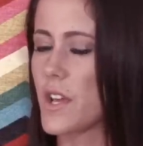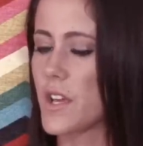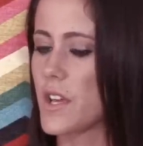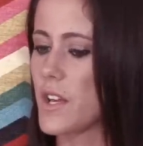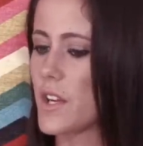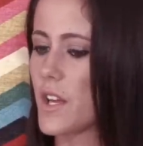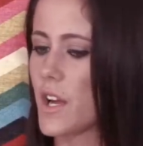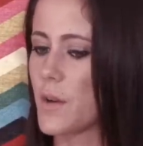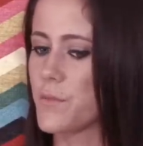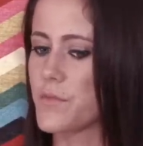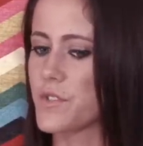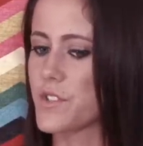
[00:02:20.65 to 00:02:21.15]

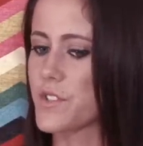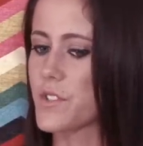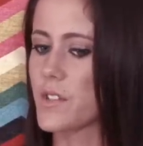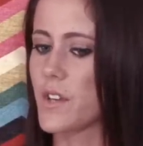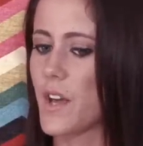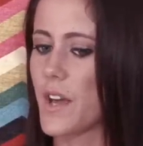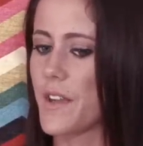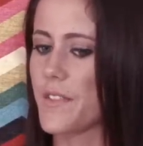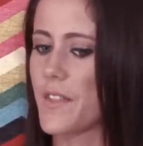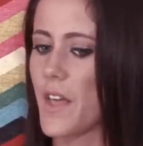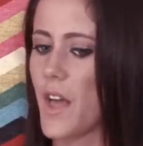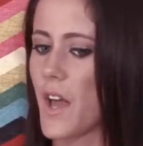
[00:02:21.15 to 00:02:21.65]
and I'm just
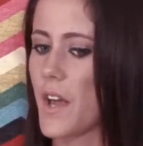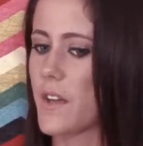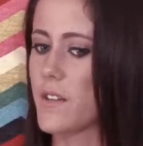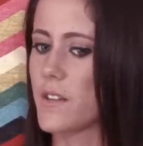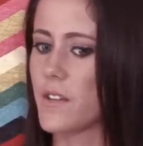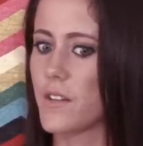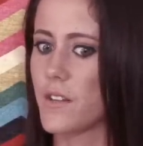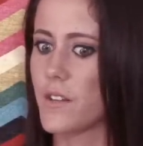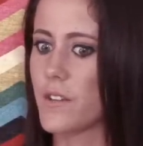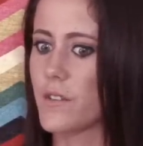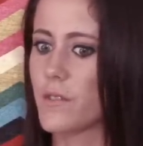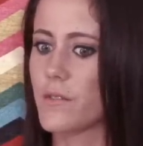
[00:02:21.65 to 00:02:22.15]
glad that
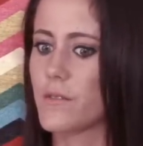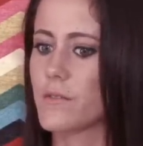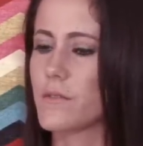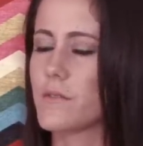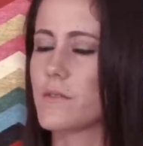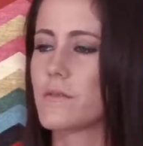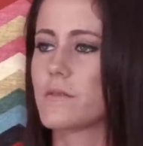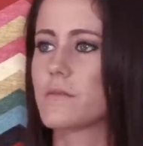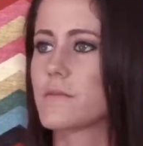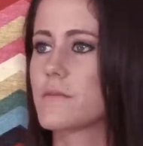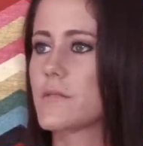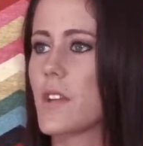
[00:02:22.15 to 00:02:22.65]
you know
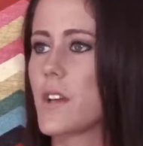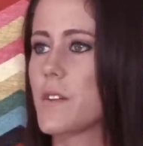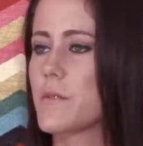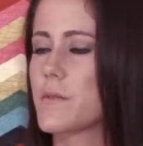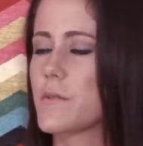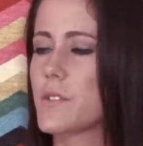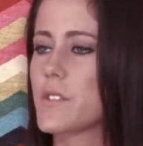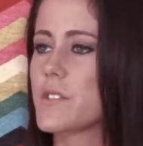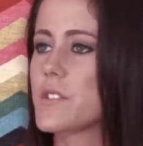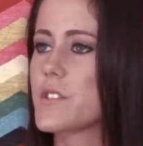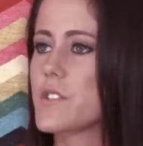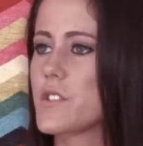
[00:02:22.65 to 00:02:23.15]
that
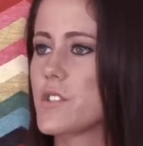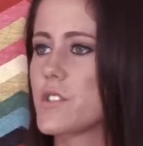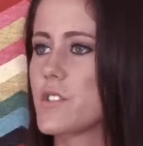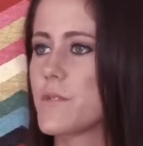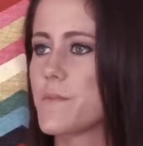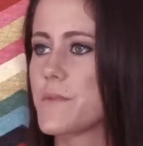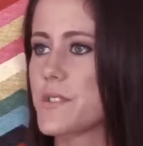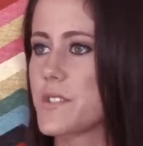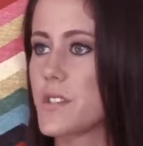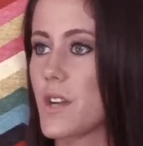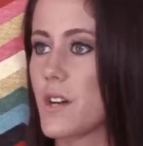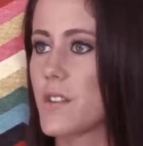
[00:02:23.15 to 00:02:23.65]

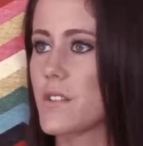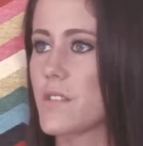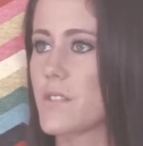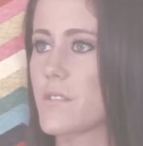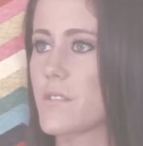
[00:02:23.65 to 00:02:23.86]
relationship's done.